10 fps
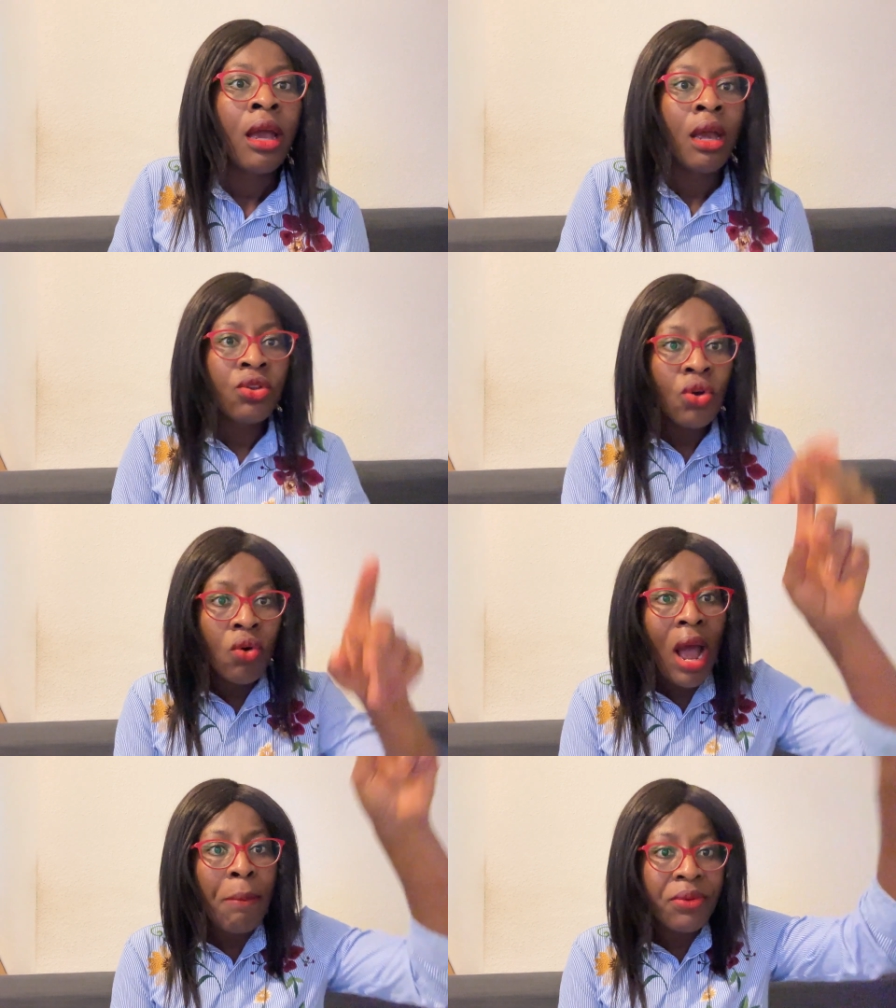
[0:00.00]

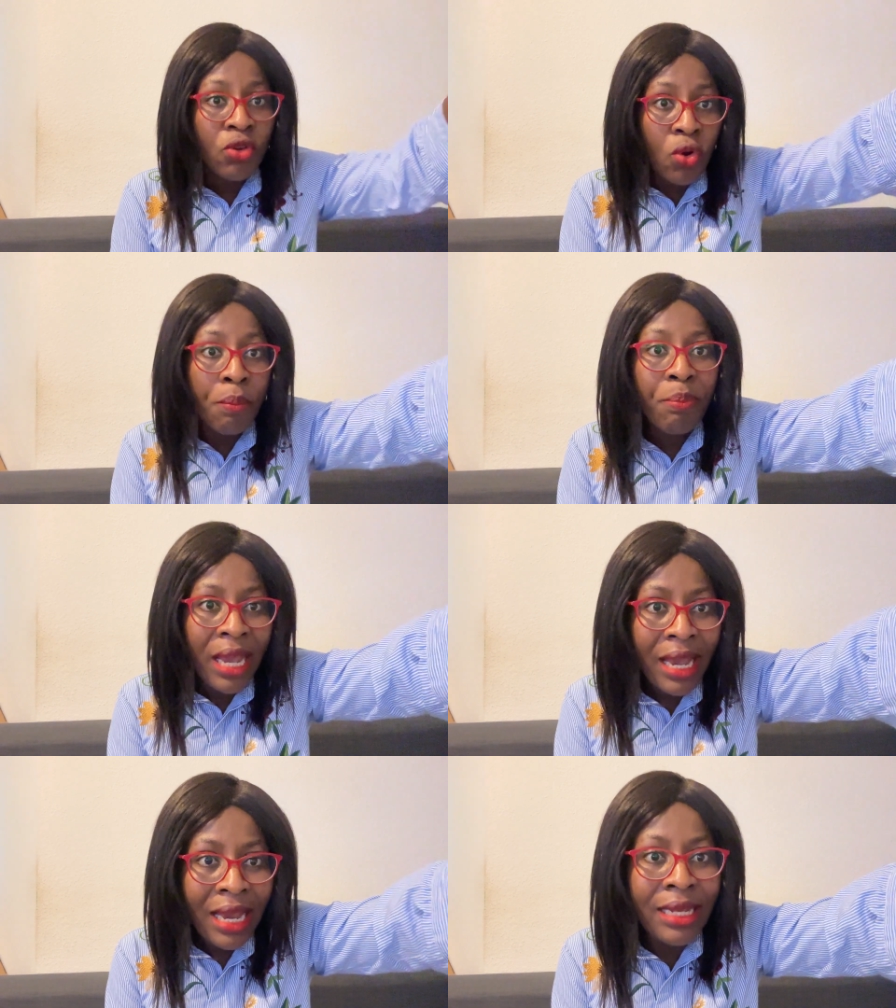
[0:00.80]
You'll
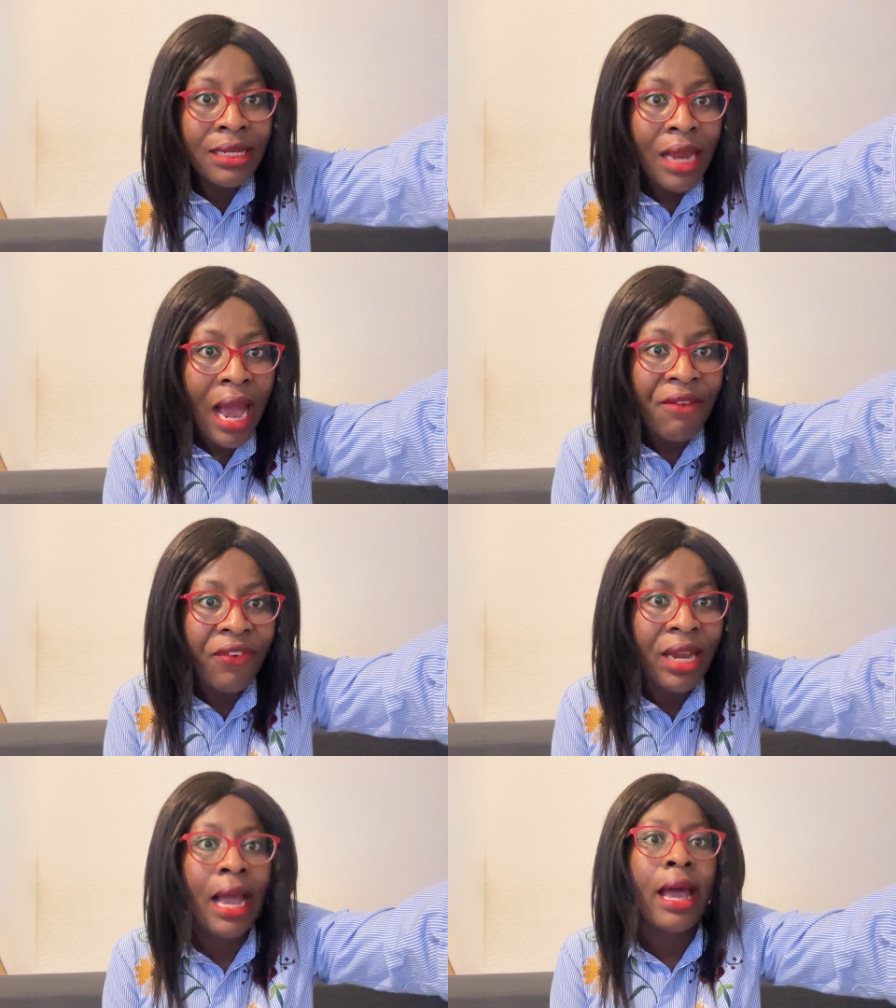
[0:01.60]
be in
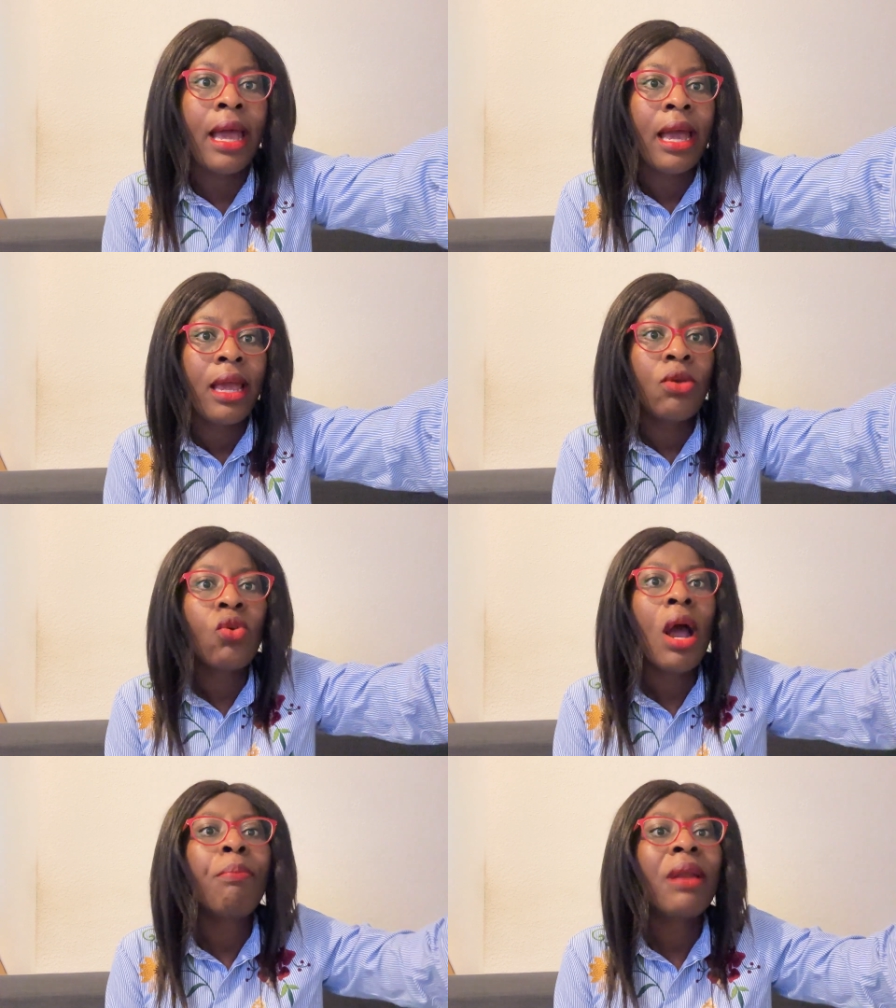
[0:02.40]
Africa.
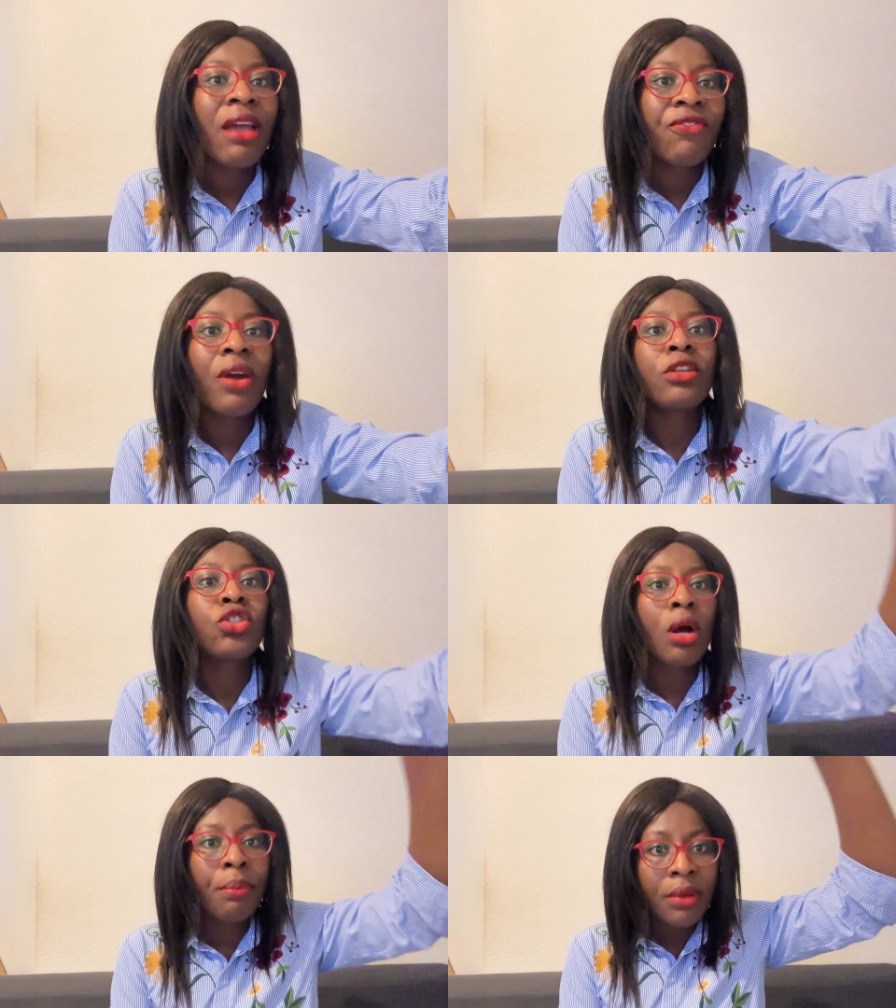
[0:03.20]
You apply for a
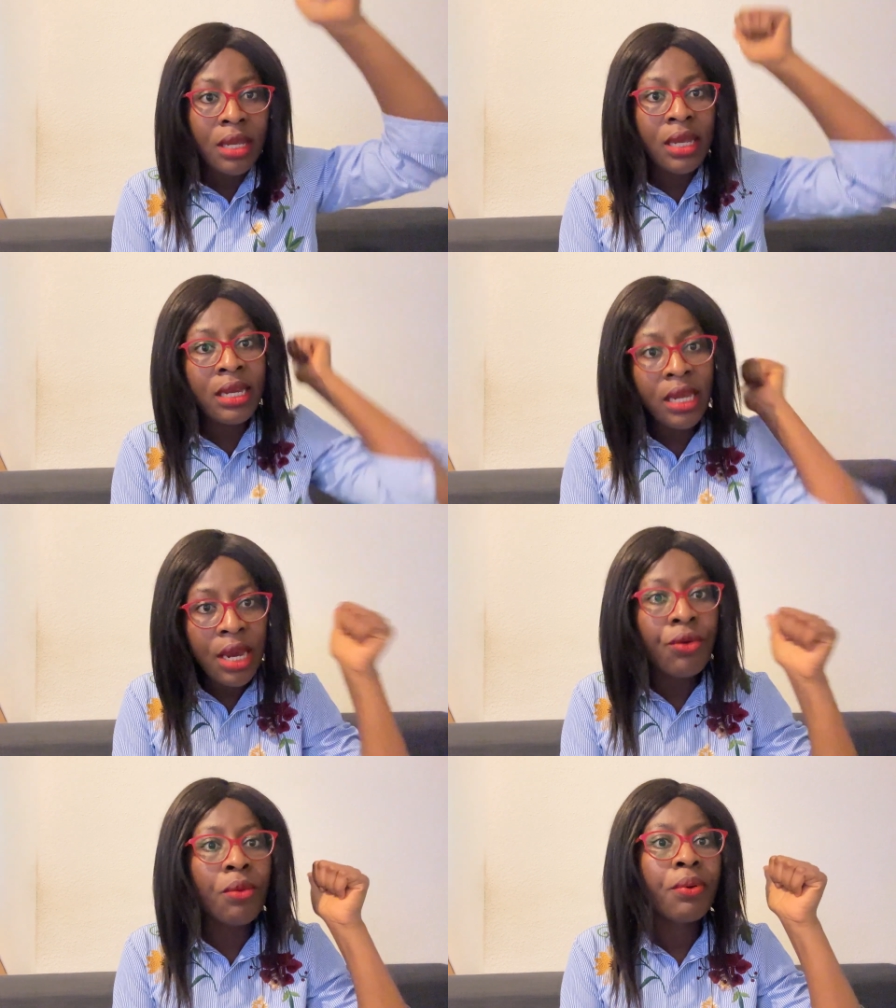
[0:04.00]
job in
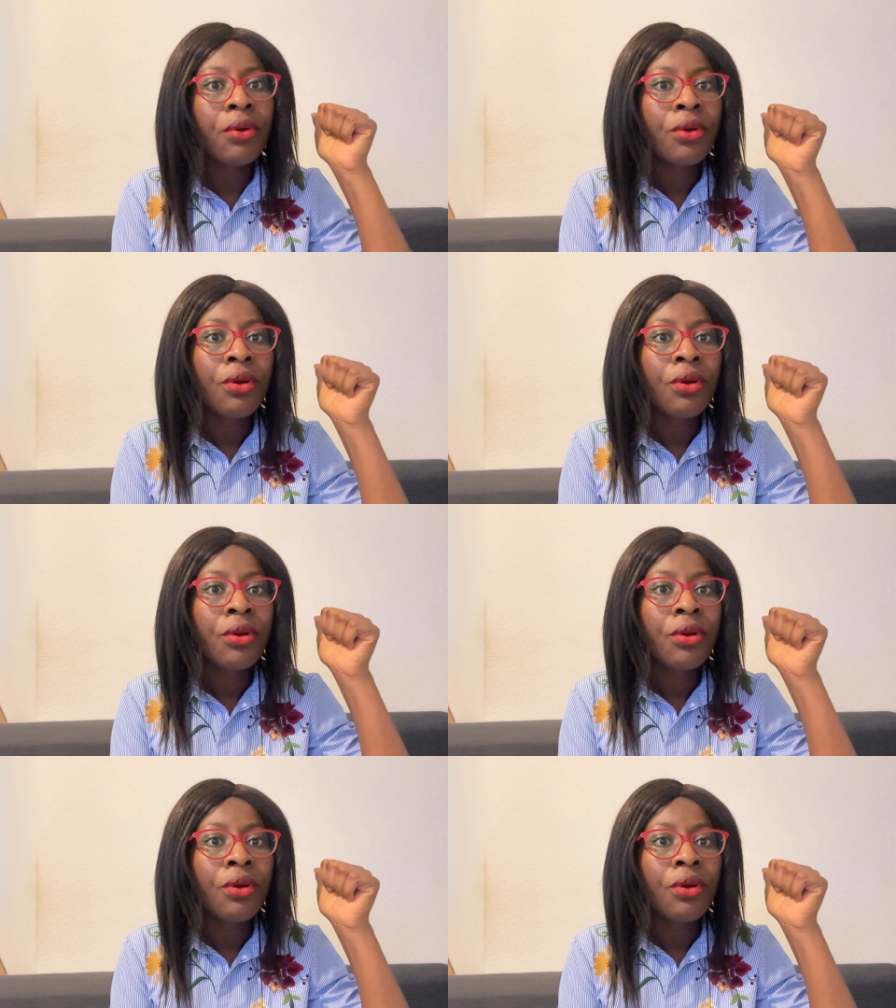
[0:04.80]
Europe.